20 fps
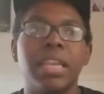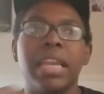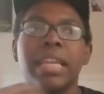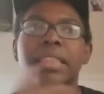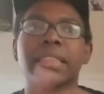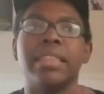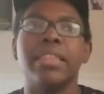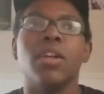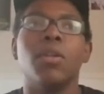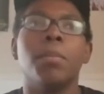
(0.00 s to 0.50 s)

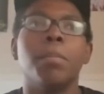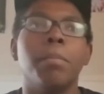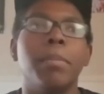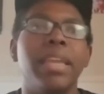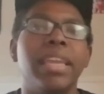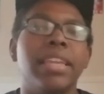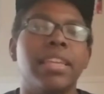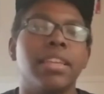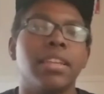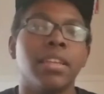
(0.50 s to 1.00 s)
and they'll
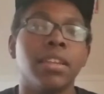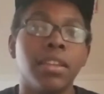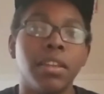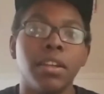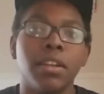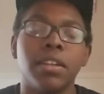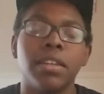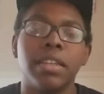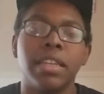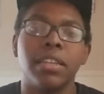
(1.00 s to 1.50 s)
make
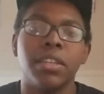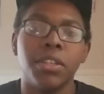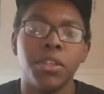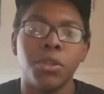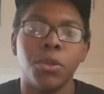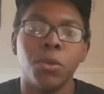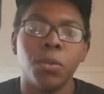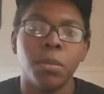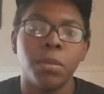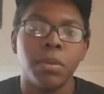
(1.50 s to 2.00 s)
good
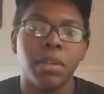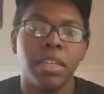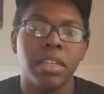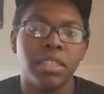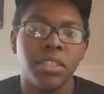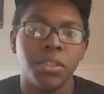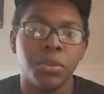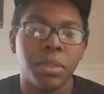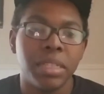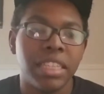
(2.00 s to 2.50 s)
new
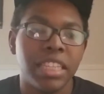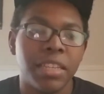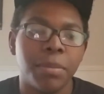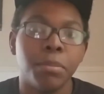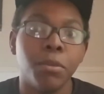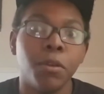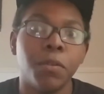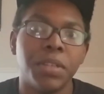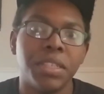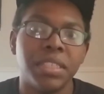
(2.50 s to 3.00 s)
unique
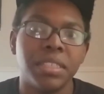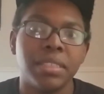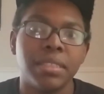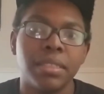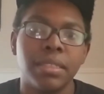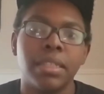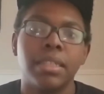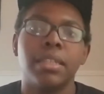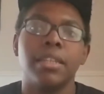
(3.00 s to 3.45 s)
movies